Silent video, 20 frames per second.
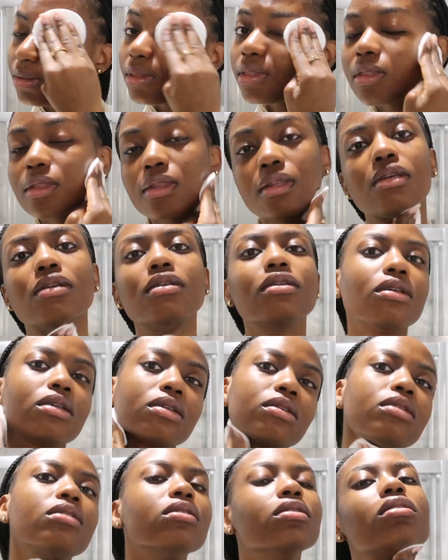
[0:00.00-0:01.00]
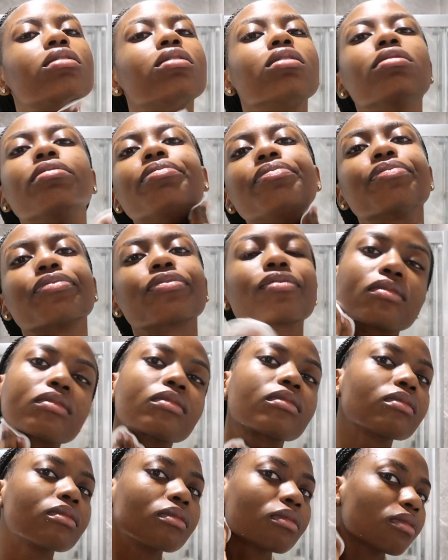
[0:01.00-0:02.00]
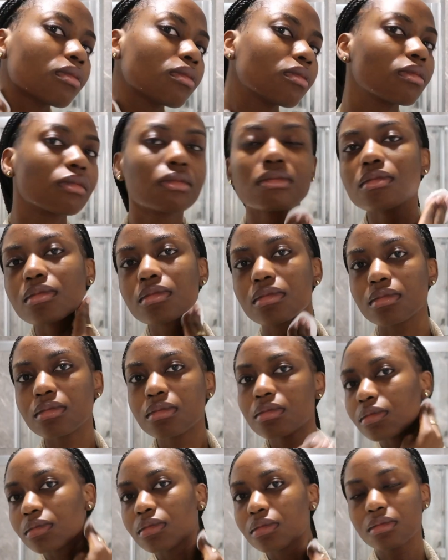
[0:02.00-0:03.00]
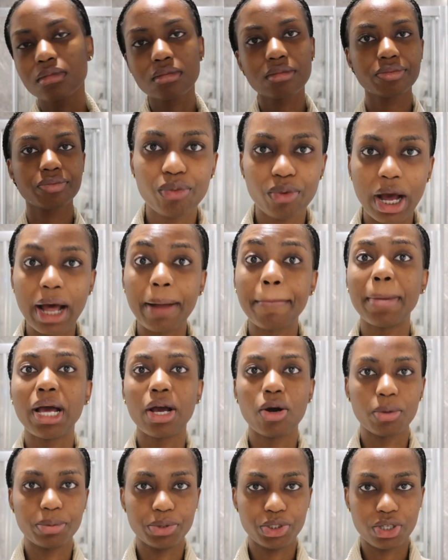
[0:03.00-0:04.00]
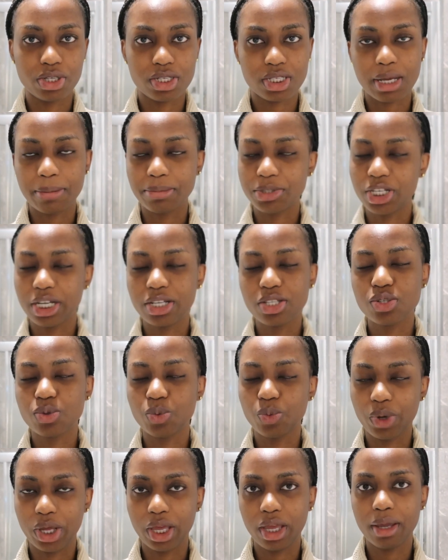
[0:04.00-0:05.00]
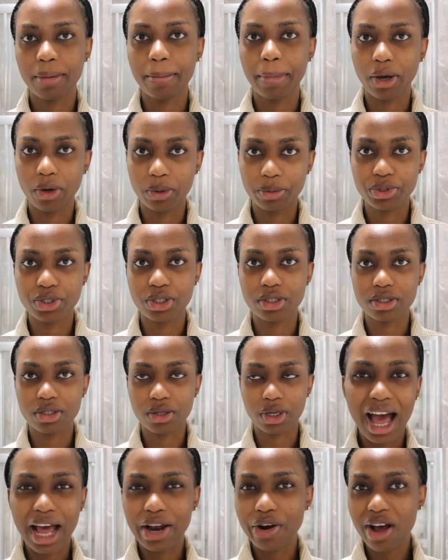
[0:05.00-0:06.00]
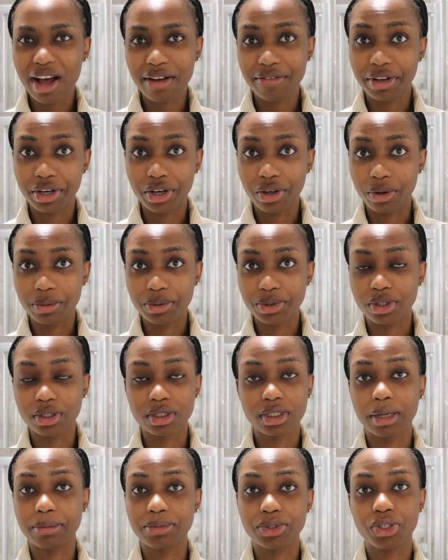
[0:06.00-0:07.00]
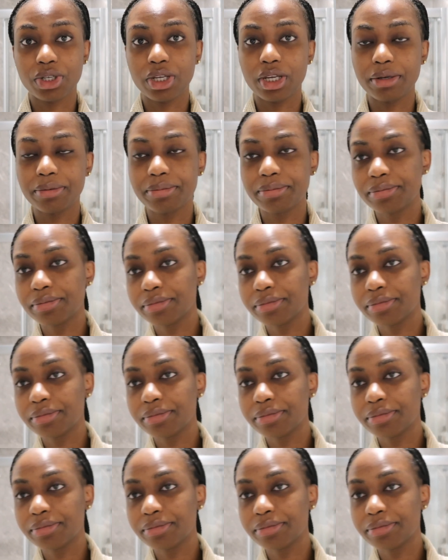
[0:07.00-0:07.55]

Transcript: I'm thinking of going for the Ordinary again, but I'm looking at my options. I'm trying to weigh my options. I don't have any options, I'm joking.